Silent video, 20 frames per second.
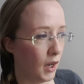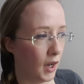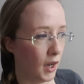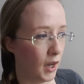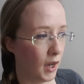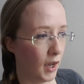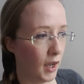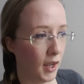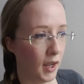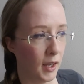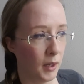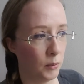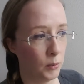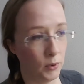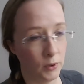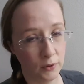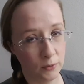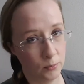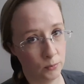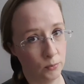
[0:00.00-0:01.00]
I
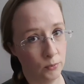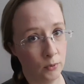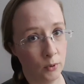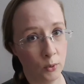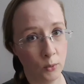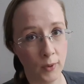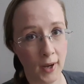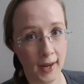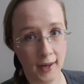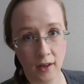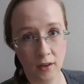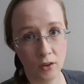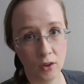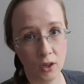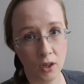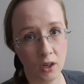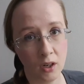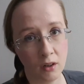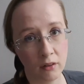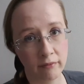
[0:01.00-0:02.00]
was
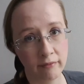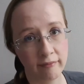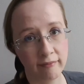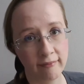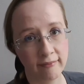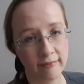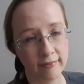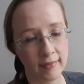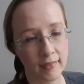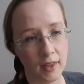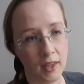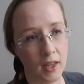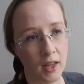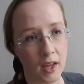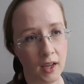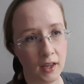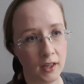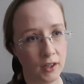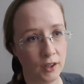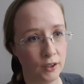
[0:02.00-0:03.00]
regular.
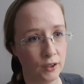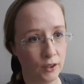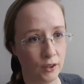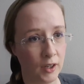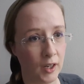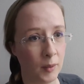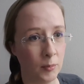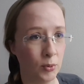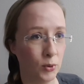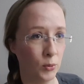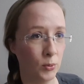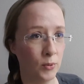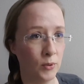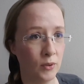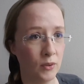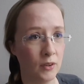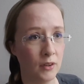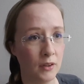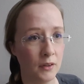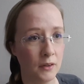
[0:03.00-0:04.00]
You know, I
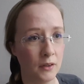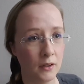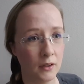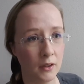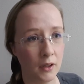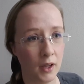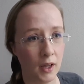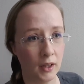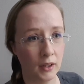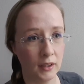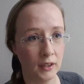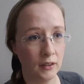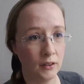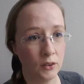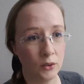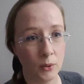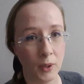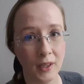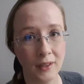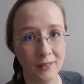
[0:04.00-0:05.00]
pooped at least
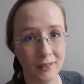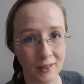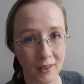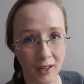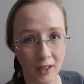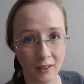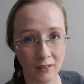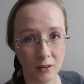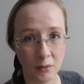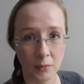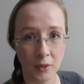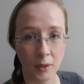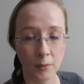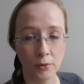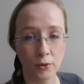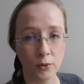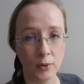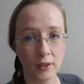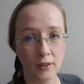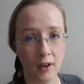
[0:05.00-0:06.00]
twice a day, sometimes
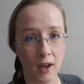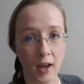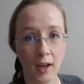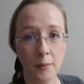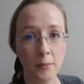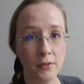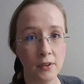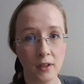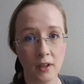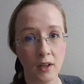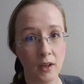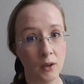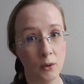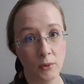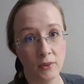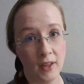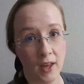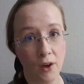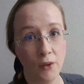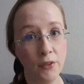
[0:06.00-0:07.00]
three times, and it was
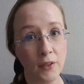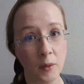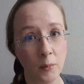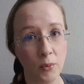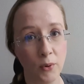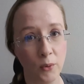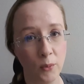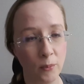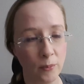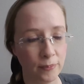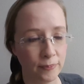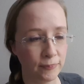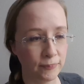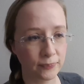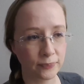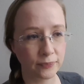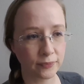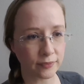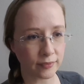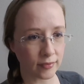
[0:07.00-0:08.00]
healthy poop.
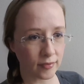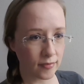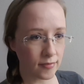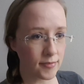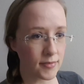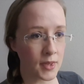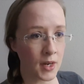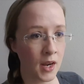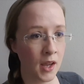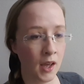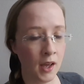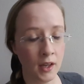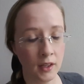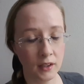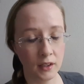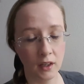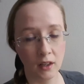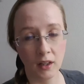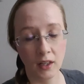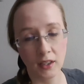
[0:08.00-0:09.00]

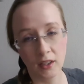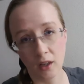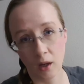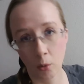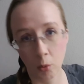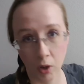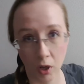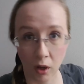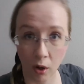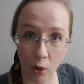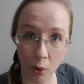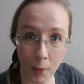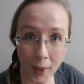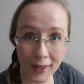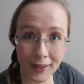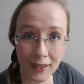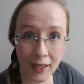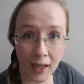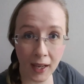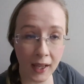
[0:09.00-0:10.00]
Not like y'all wanna know
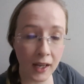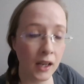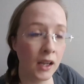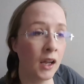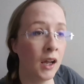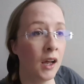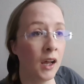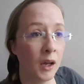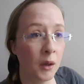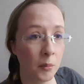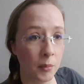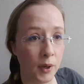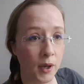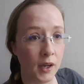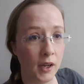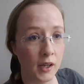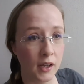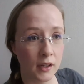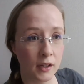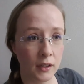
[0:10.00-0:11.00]
about that,
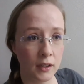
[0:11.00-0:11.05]
but,